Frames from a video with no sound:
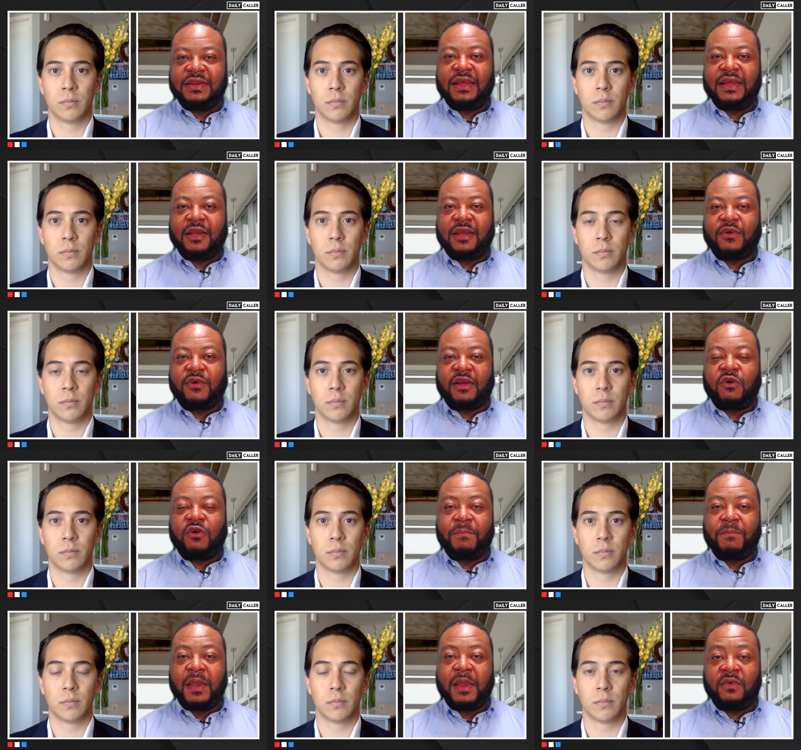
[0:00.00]
Speaker 1: the nitty
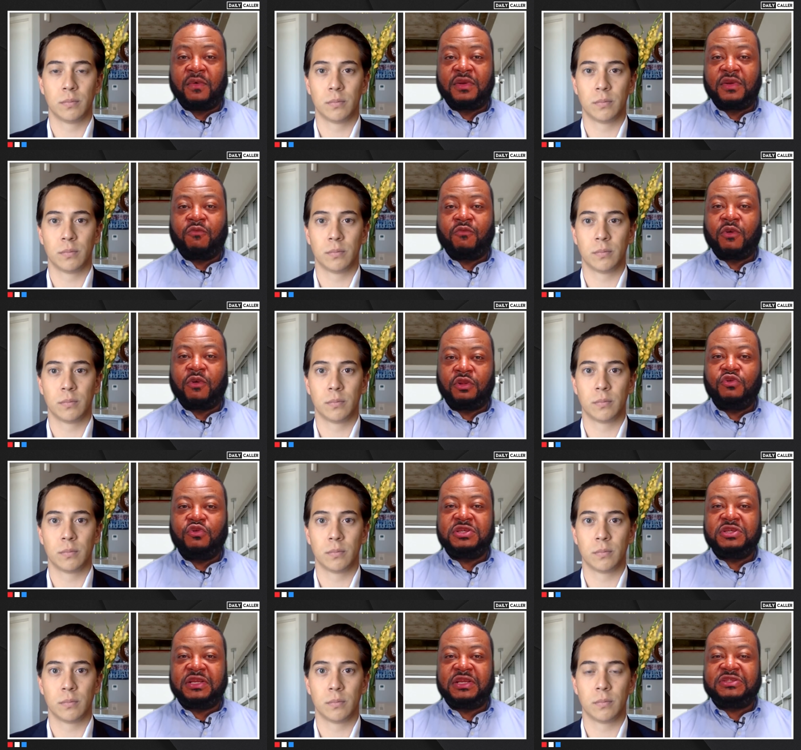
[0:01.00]
gritty of what people have done.
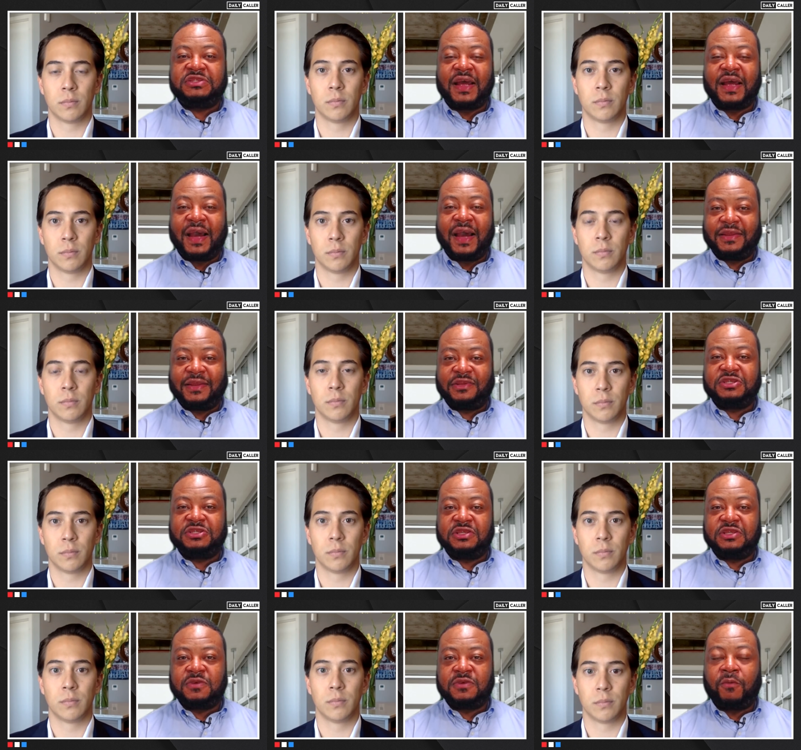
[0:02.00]
We're losing these
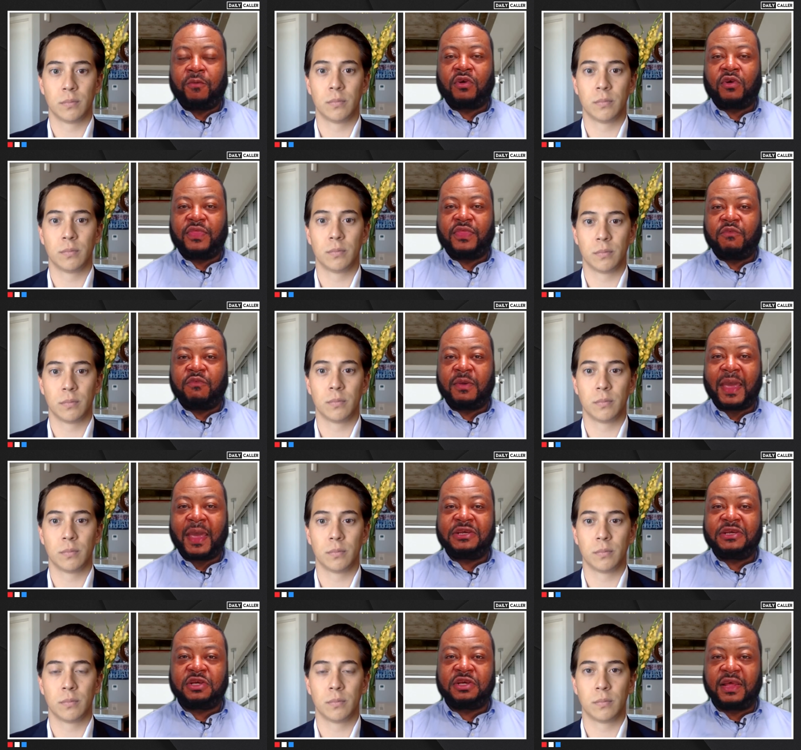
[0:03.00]
titans, and it's important that
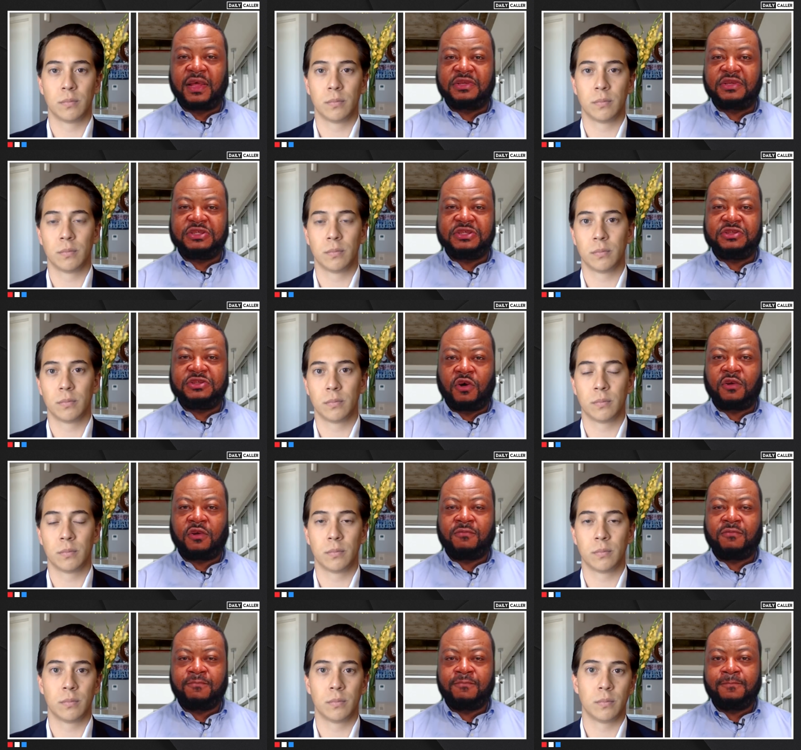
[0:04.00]
we pass their legacies
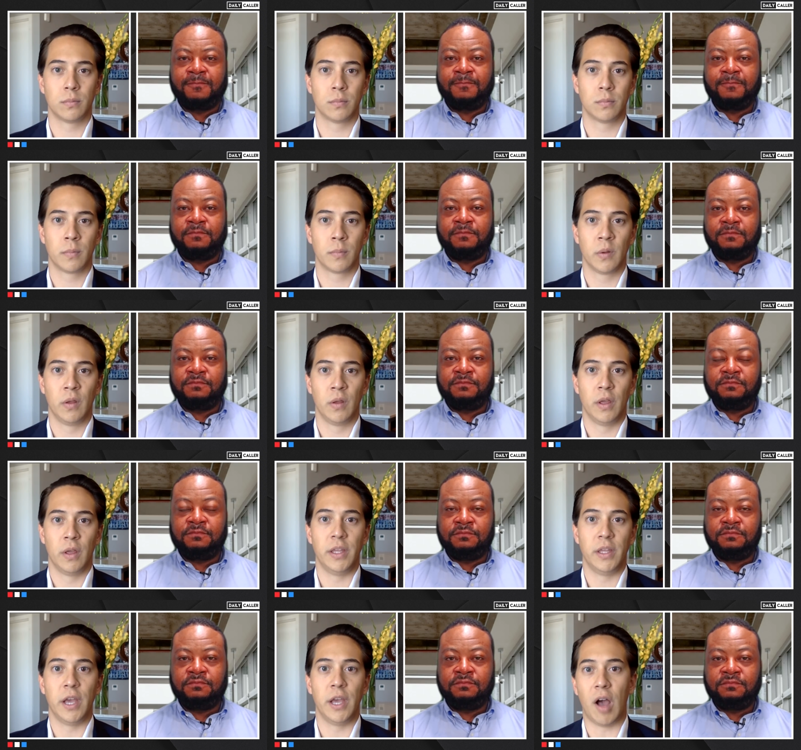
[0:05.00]
on.
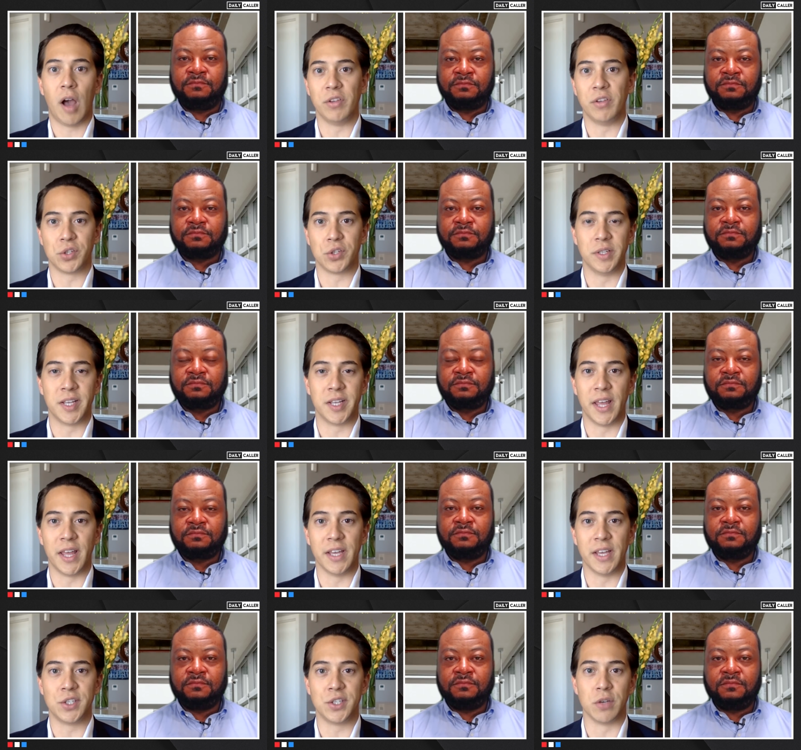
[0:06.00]
Speaker 2: yeah, obviously
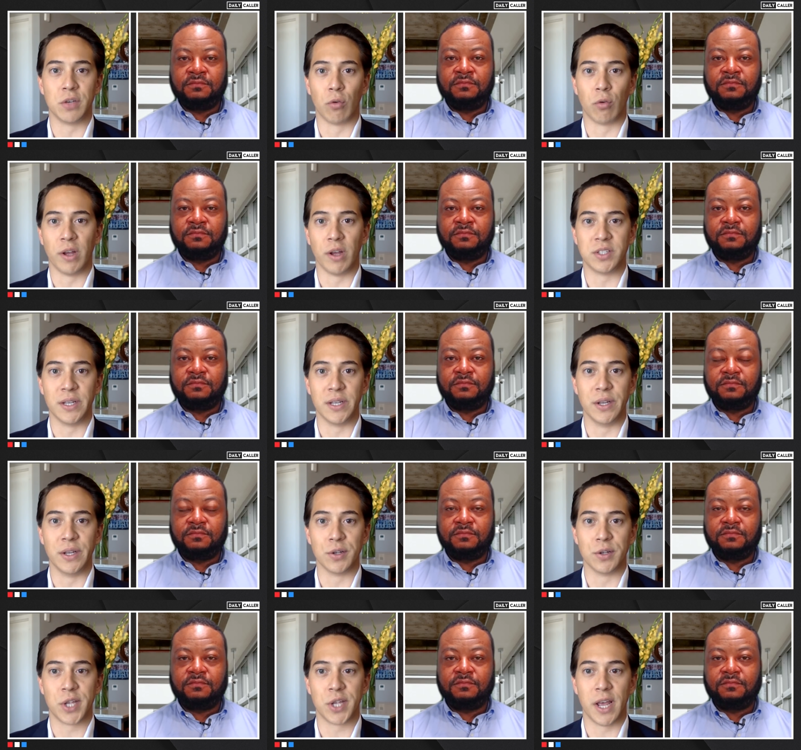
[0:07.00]
today's civil rights
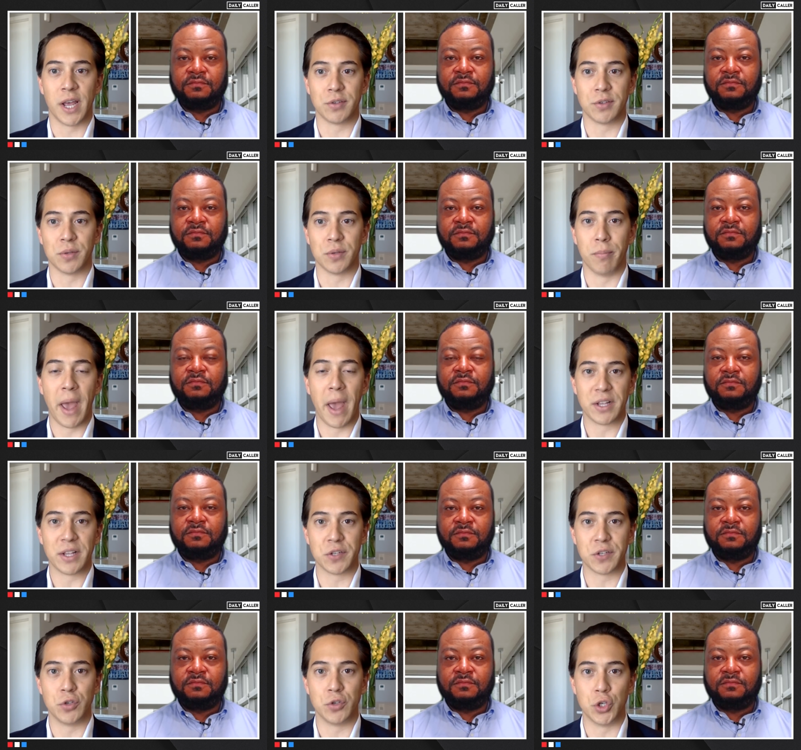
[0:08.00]
leaders have some
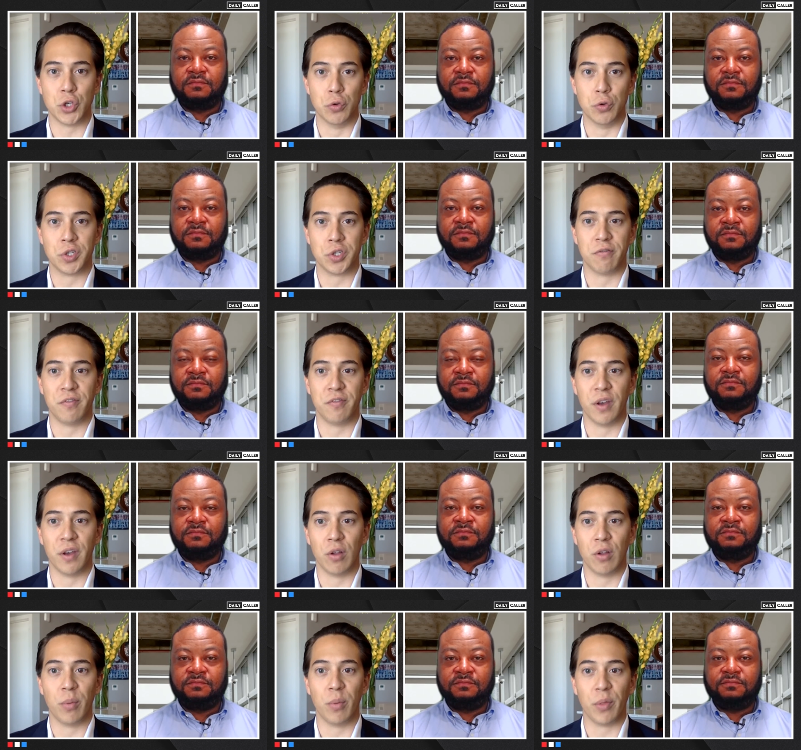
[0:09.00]
massive shoes to
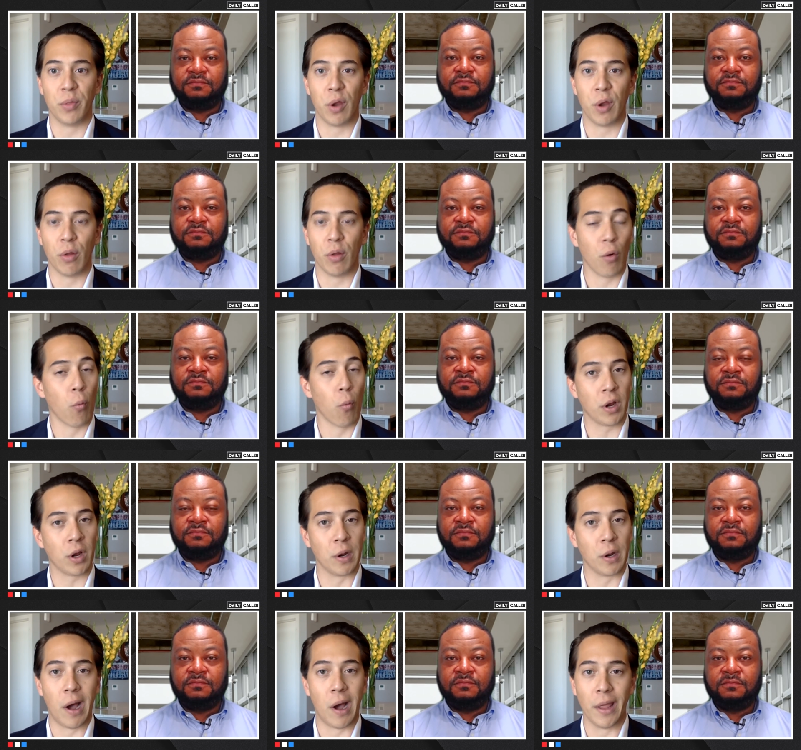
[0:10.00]
fill, but they're they're
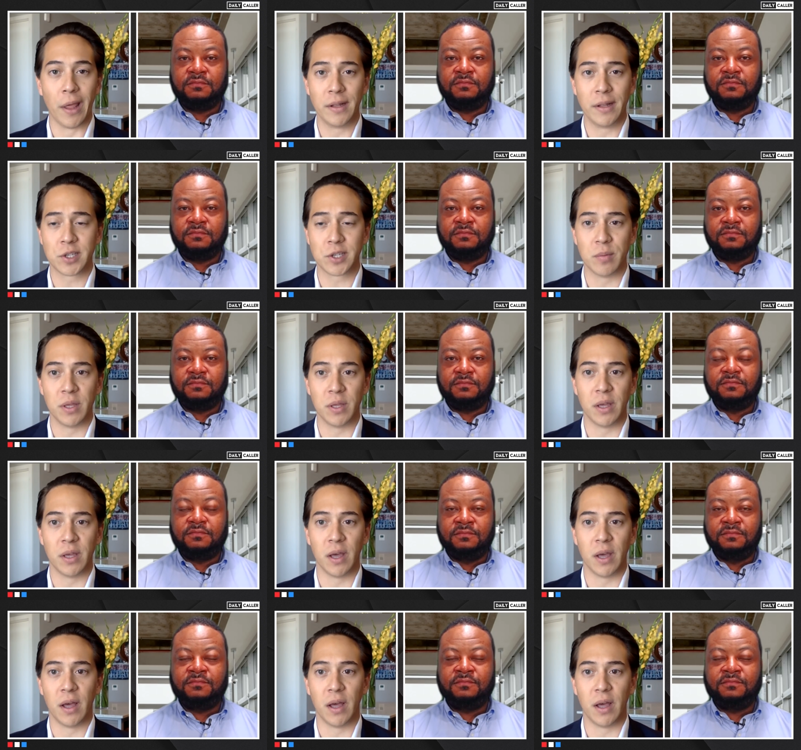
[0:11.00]
working on it. It's going to be